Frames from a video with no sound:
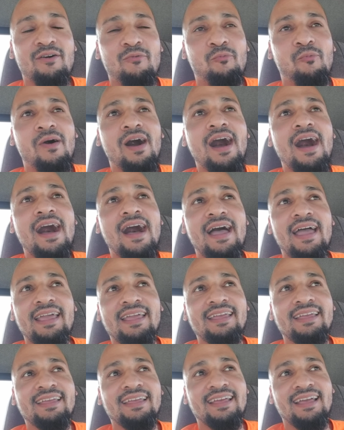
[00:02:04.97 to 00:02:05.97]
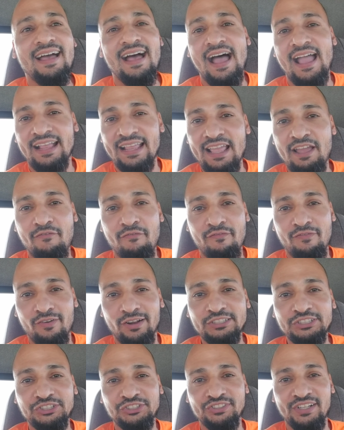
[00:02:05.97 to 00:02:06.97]
why I get
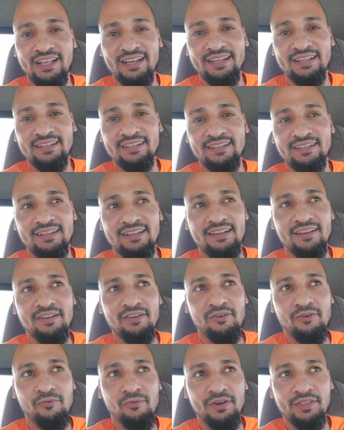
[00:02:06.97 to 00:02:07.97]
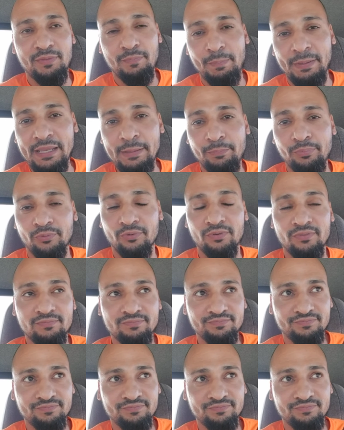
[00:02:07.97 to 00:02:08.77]
frustrated with people.